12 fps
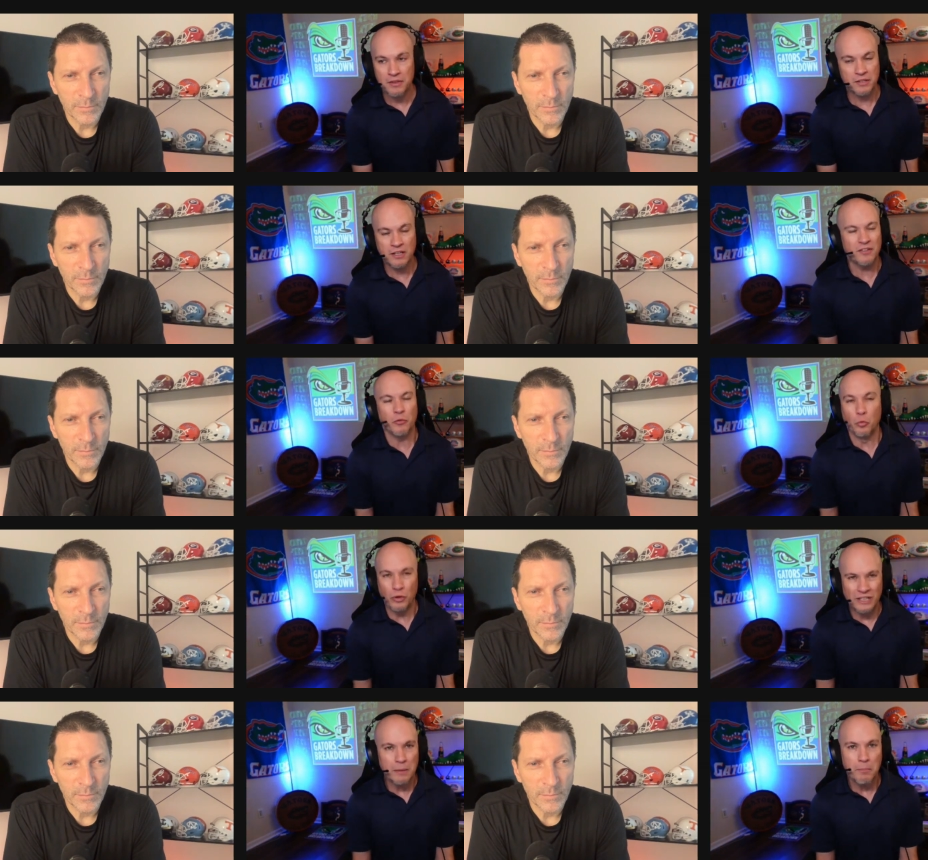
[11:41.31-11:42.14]
Speaker 1: It doesn't
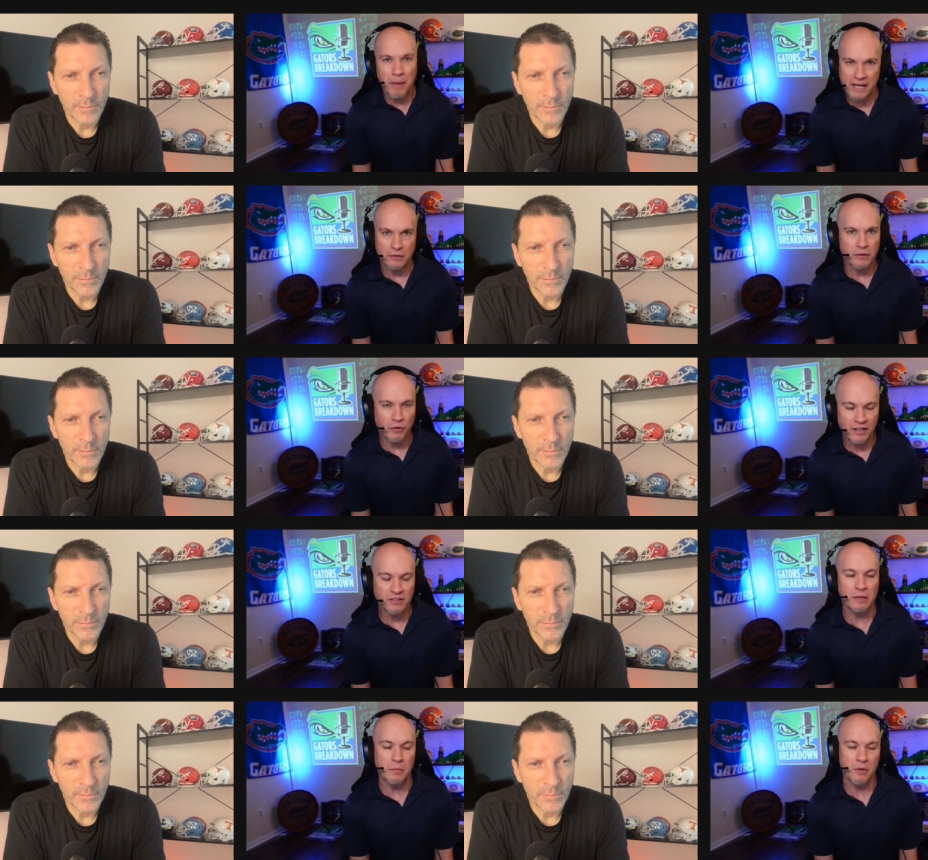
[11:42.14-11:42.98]
really matter in the grand
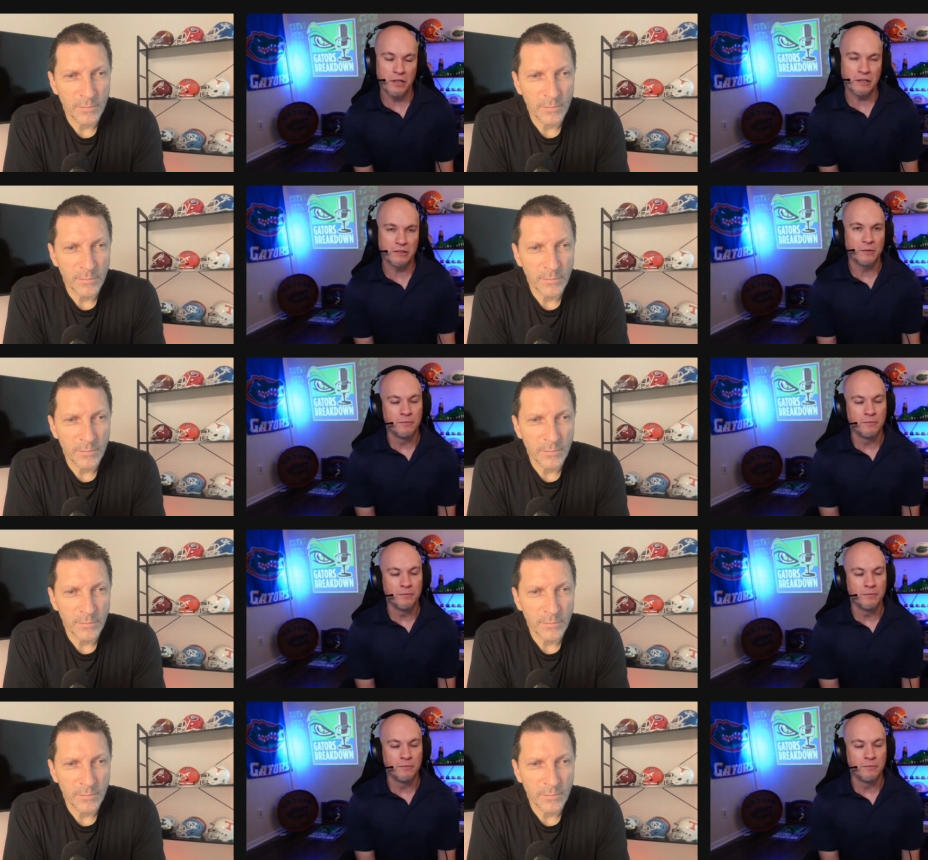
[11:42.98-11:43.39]
scheme of things.